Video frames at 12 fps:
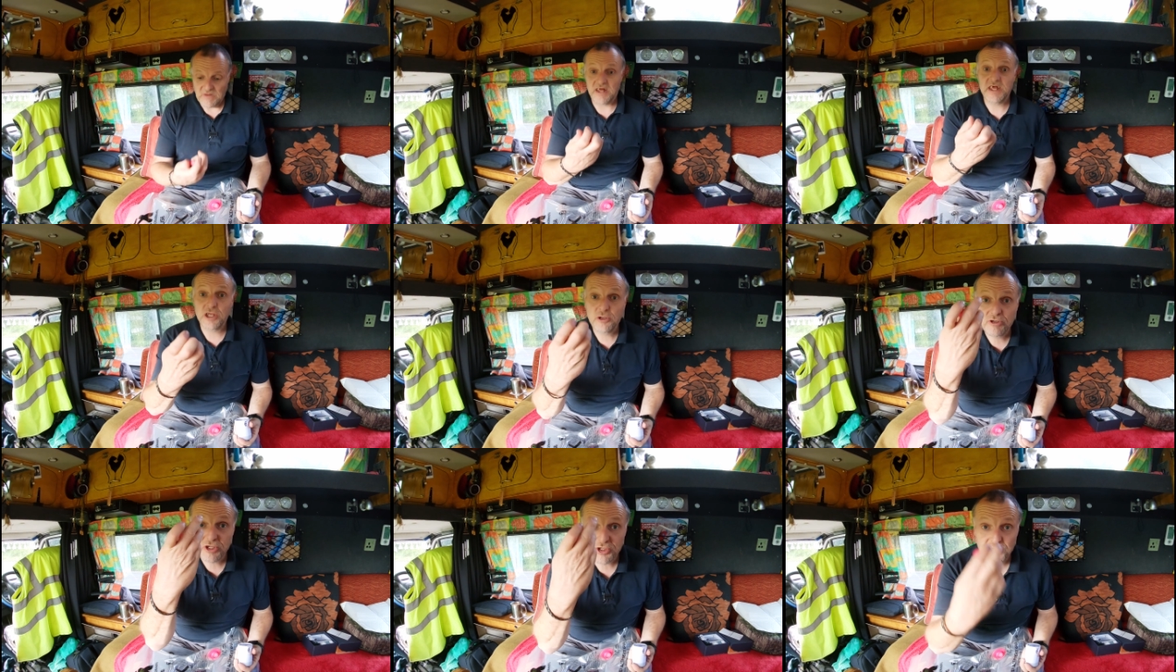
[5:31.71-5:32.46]
And then you
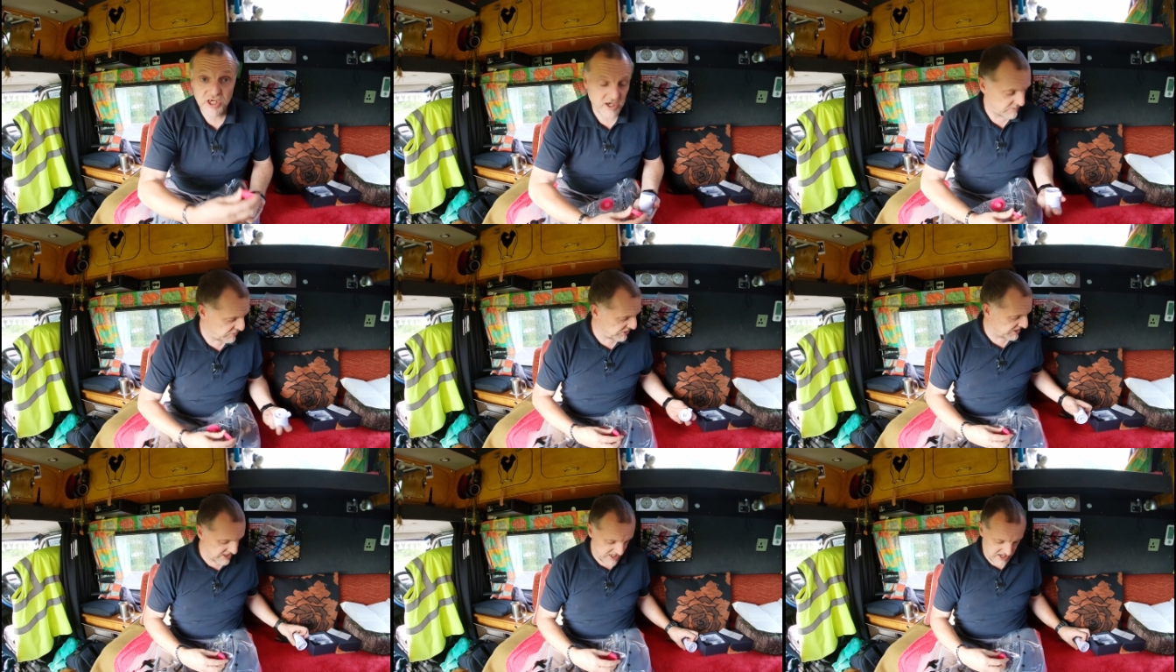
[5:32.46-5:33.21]
just
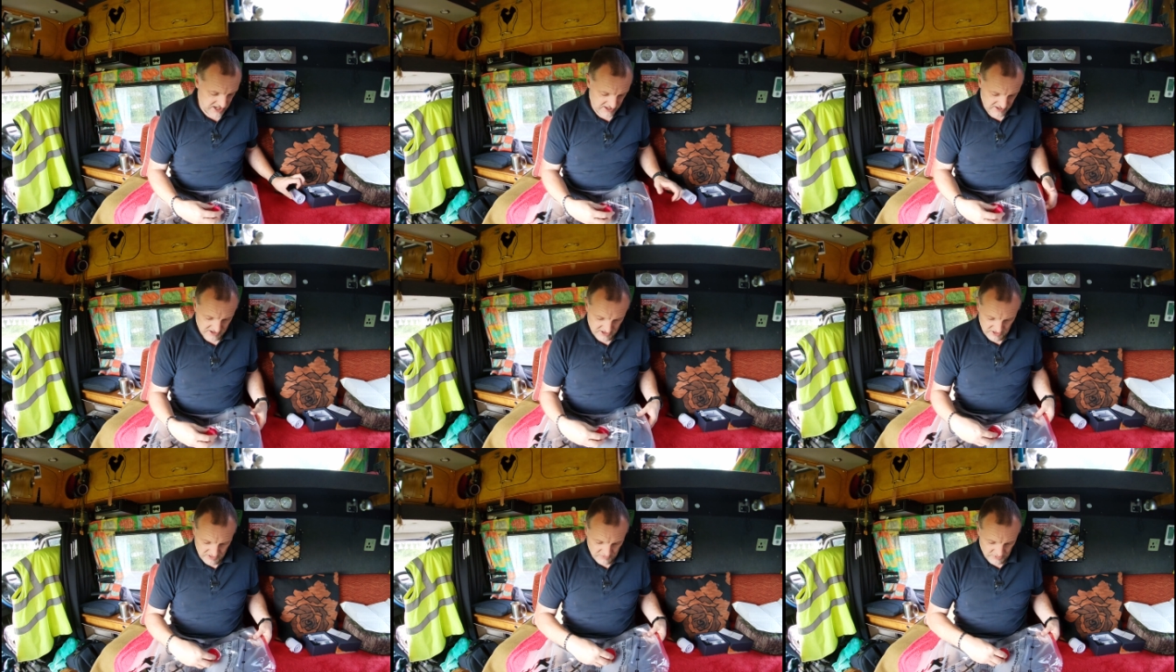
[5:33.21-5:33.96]
put the
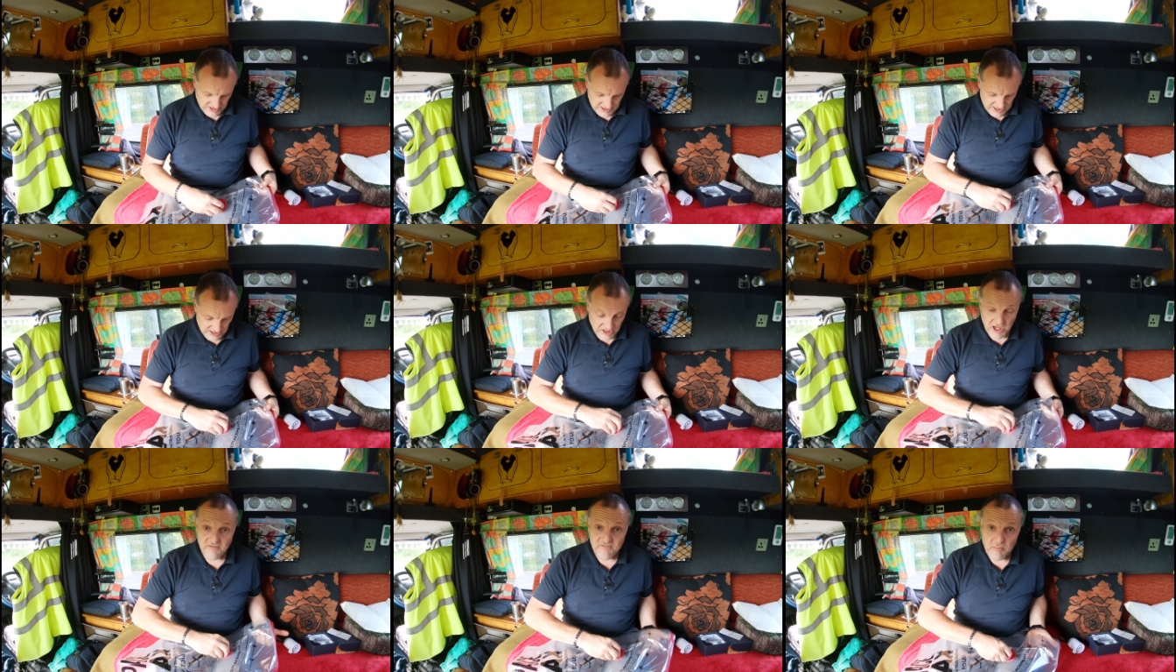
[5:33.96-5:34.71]
little
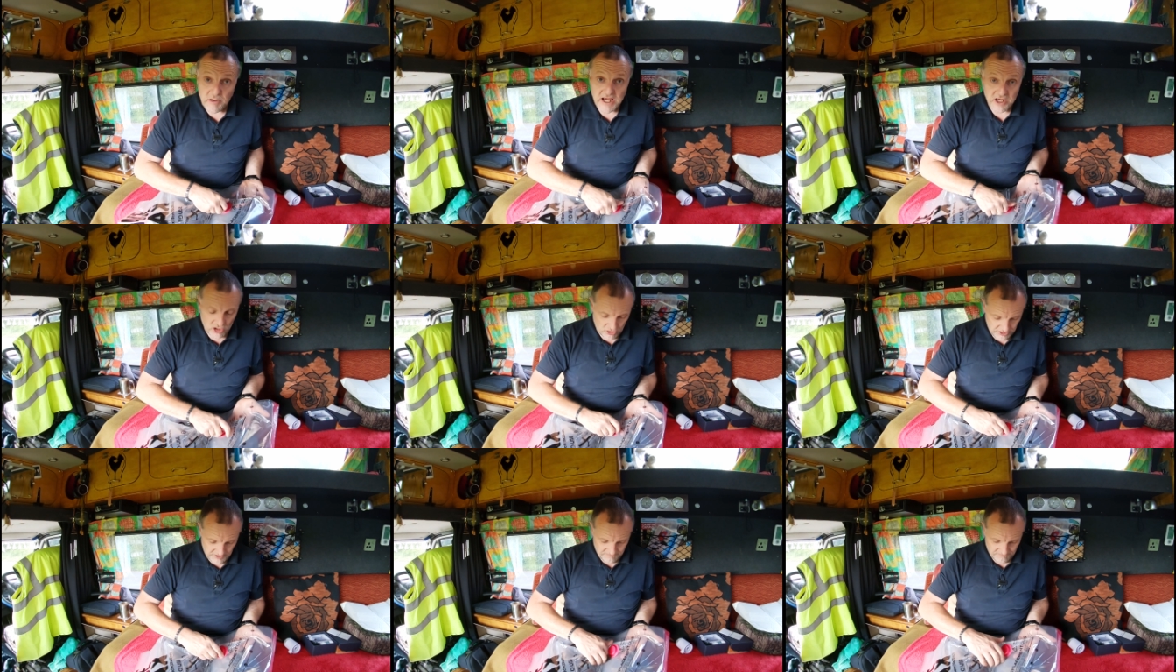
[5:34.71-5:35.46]
cover back
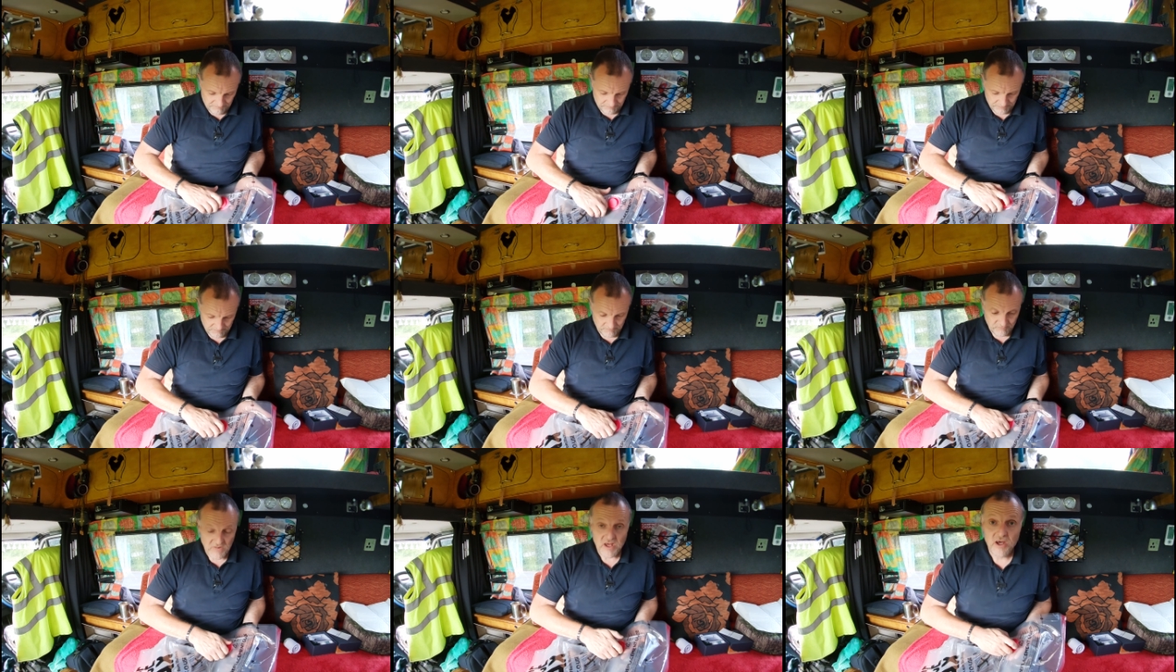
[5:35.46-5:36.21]
on,
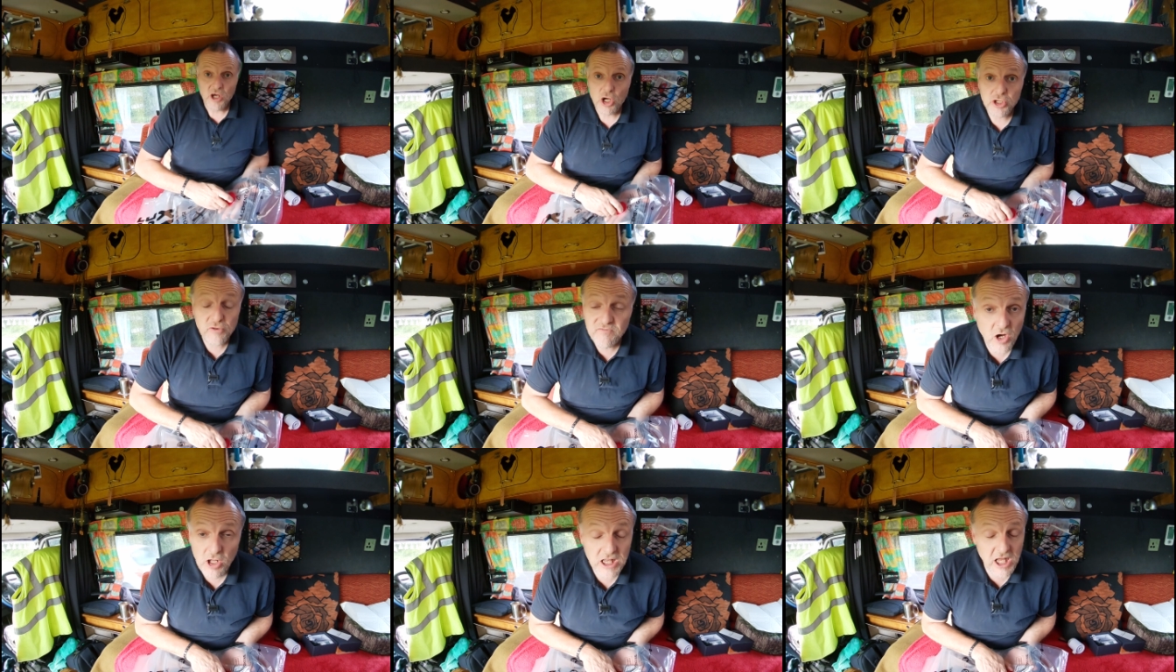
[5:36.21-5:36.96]
and you've
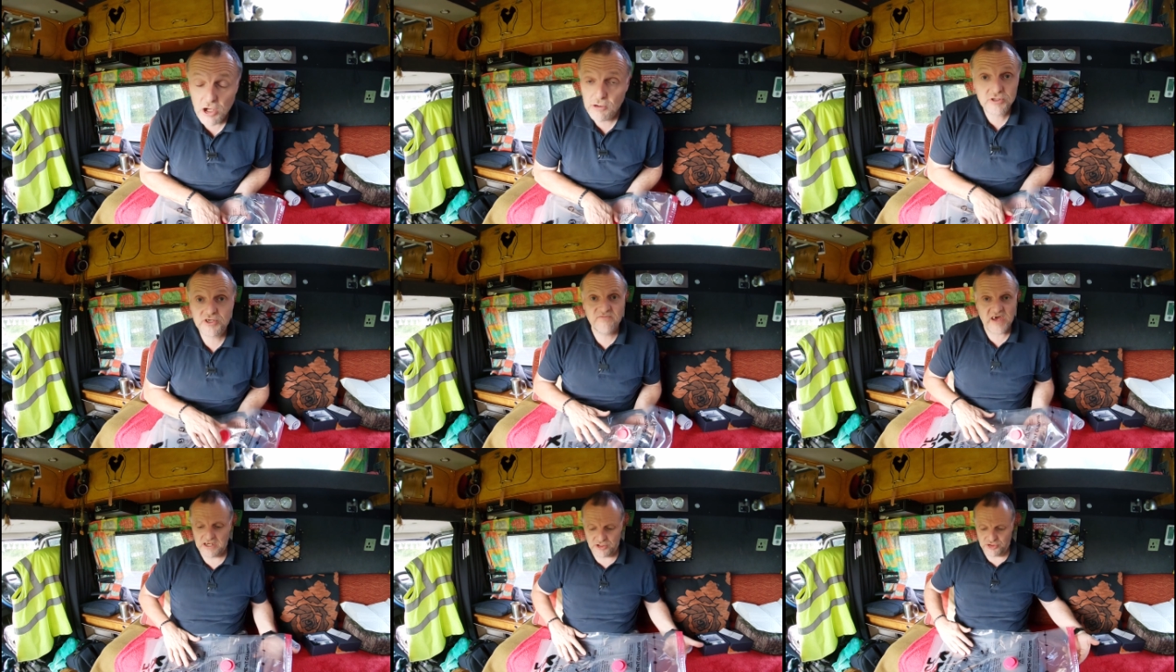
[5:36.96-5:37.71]
got loads of
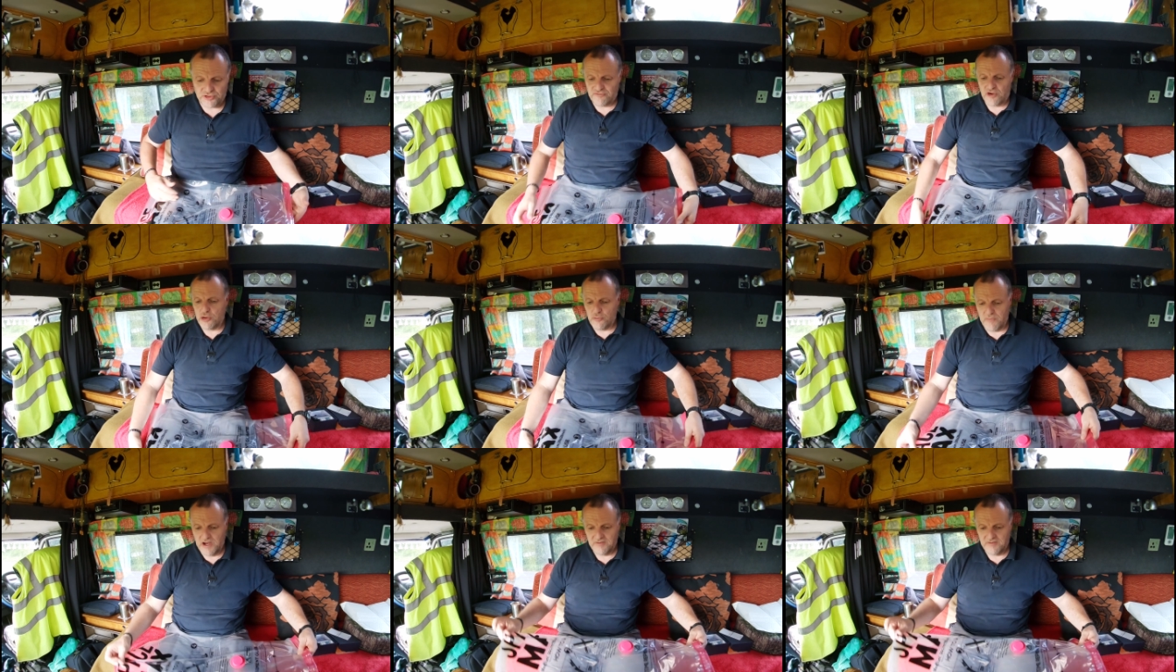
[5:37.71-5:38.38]
extra room.